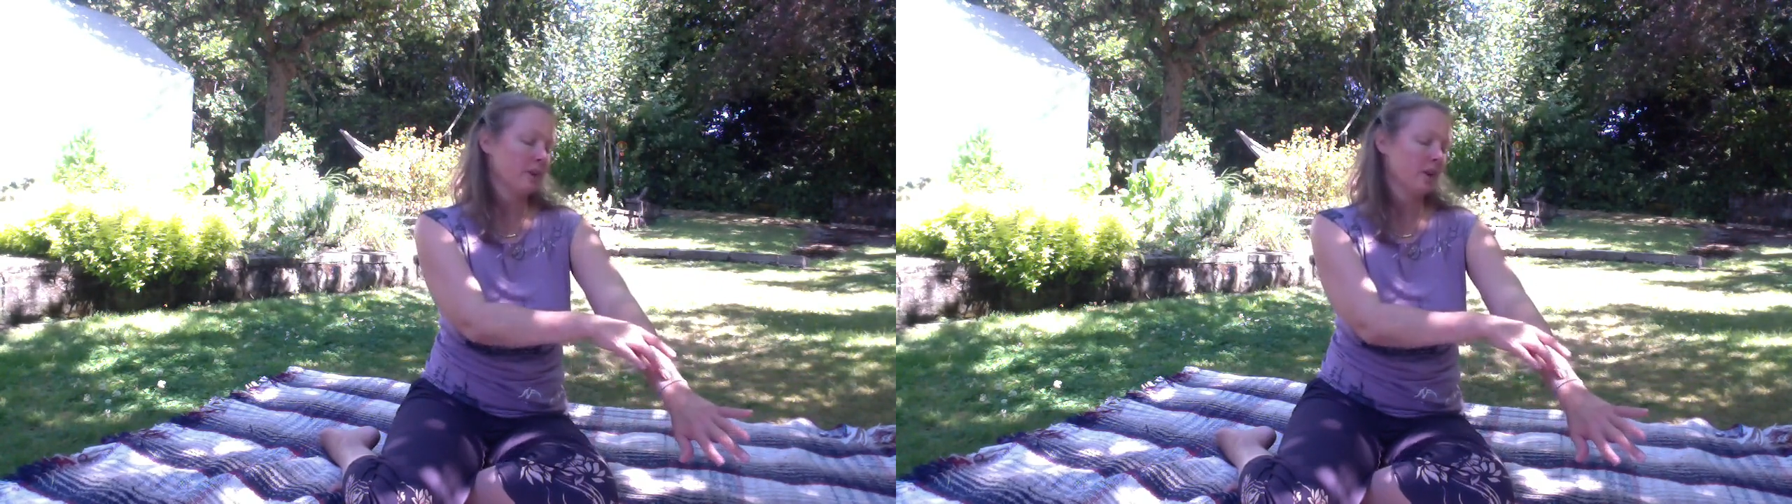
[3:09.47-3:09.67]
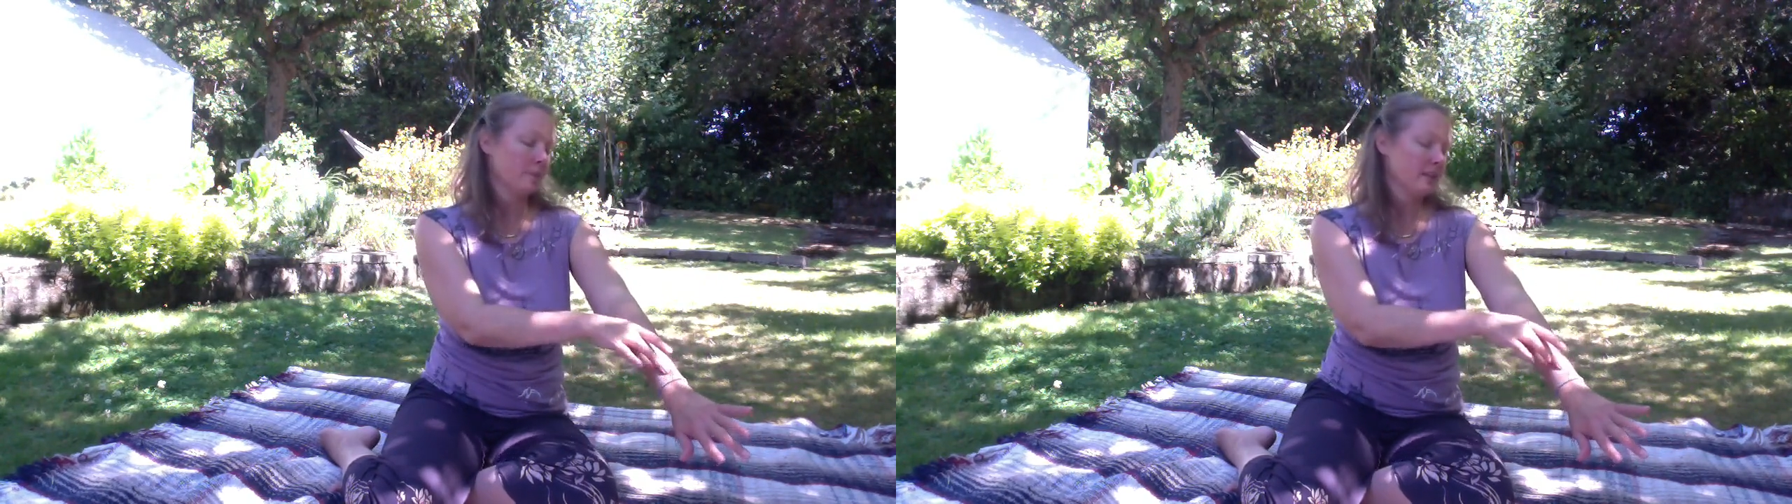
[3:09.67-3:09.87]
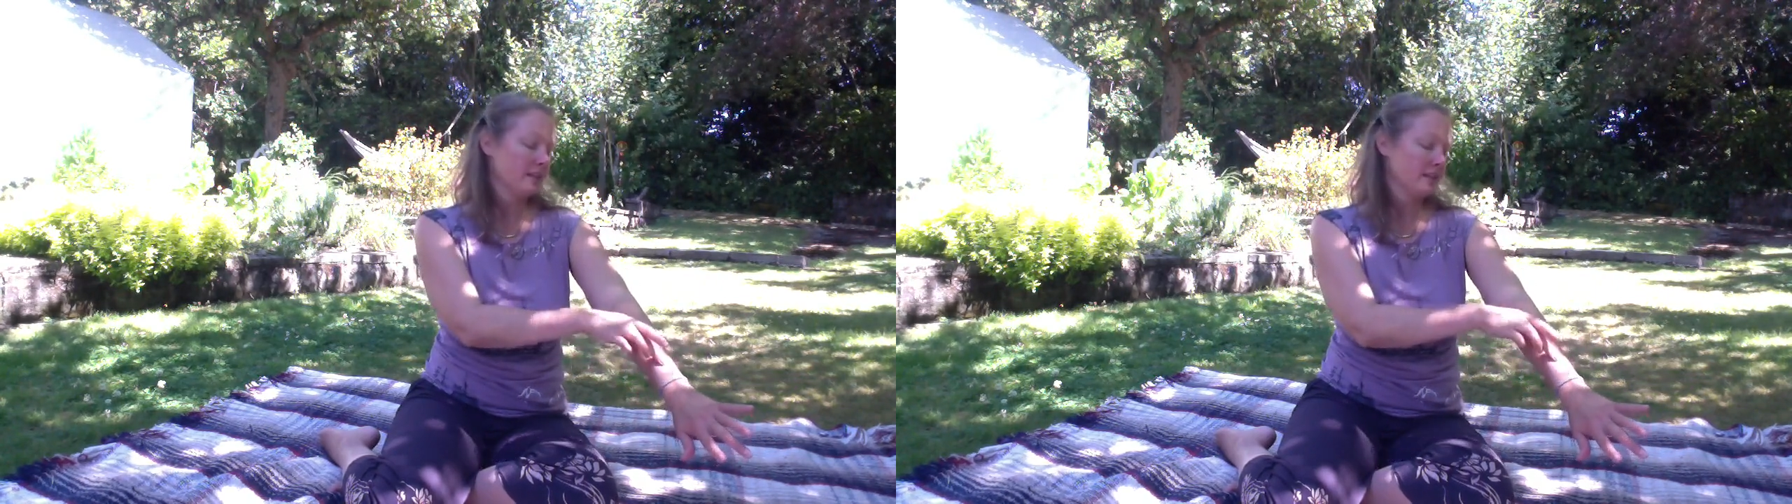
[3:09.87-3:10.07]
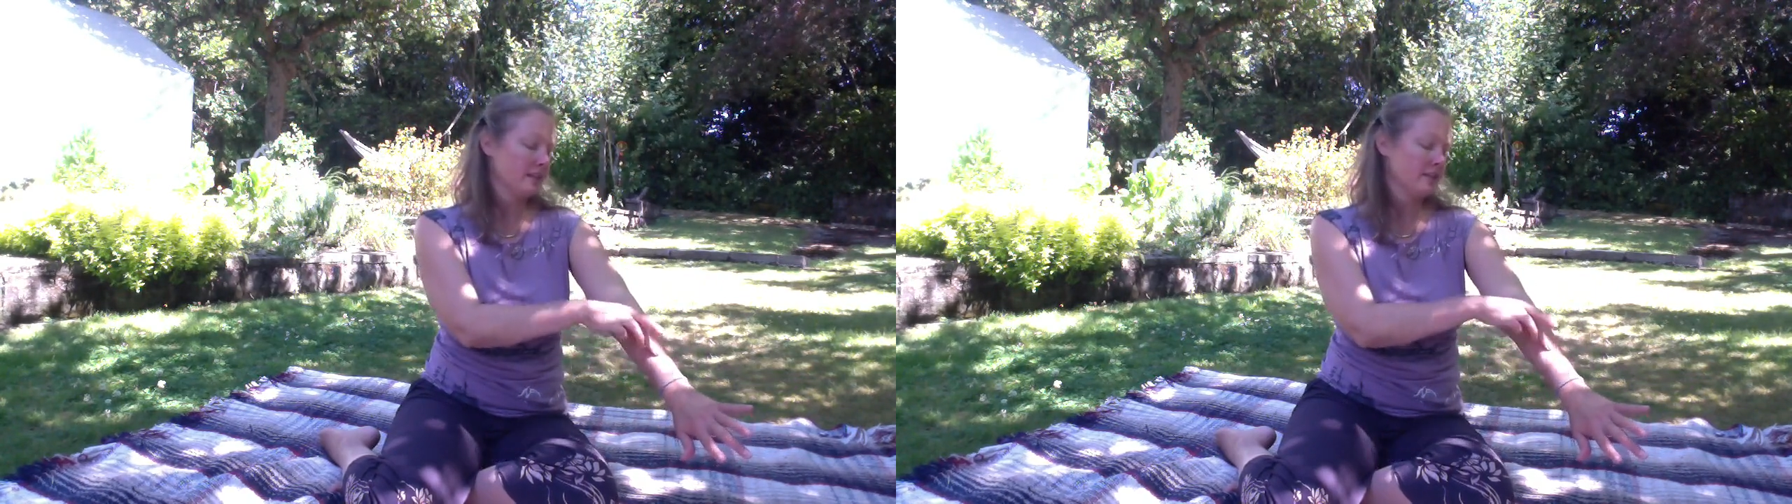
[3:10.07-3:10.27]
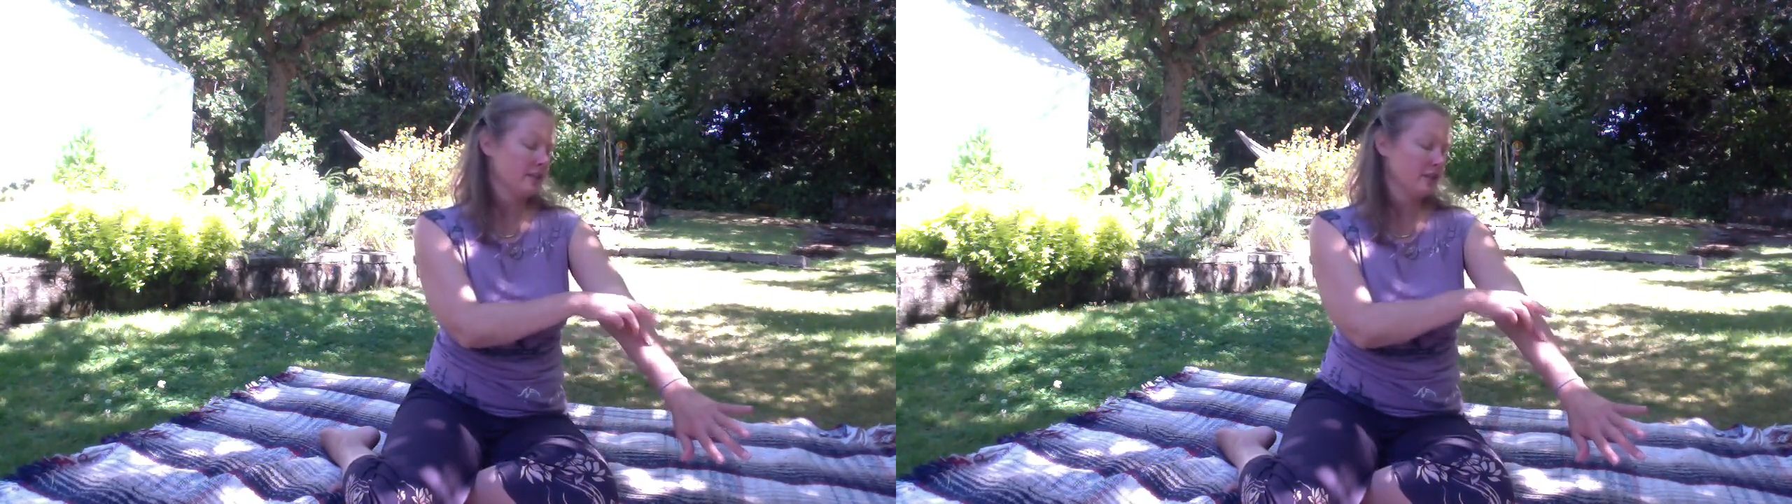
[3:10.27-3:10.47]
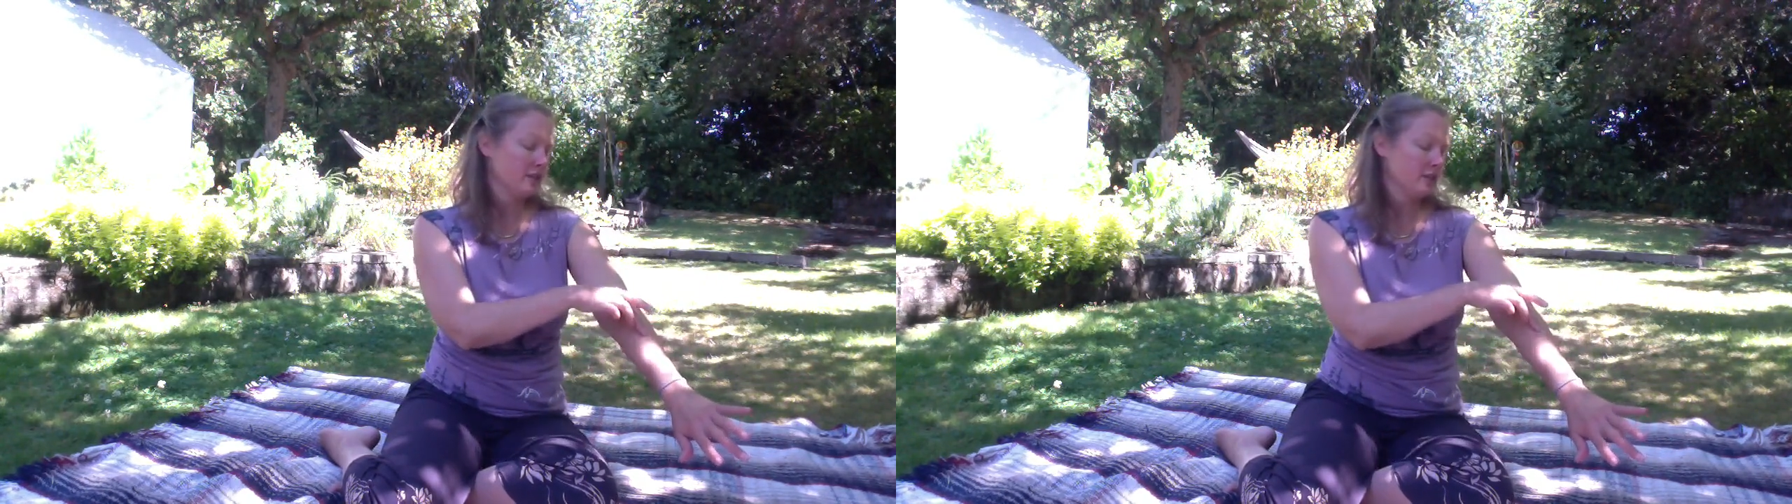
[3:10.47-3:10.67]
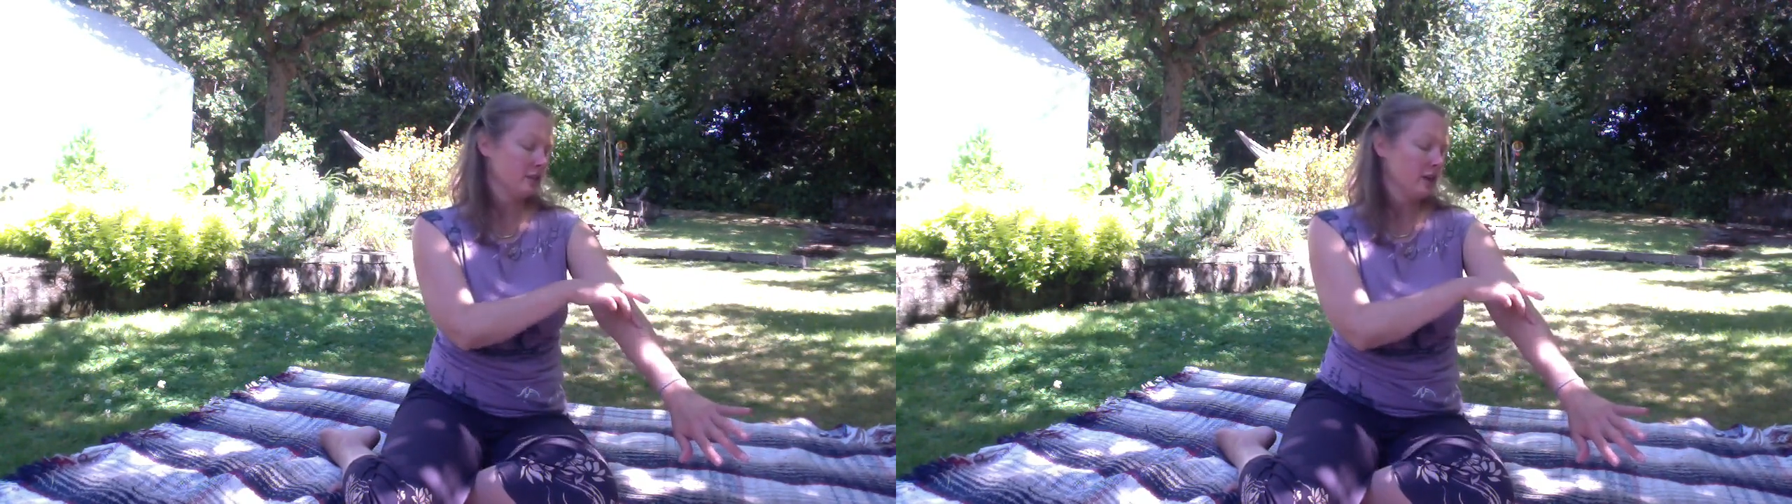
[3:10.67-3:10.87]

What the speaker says: the arm because it's easier. So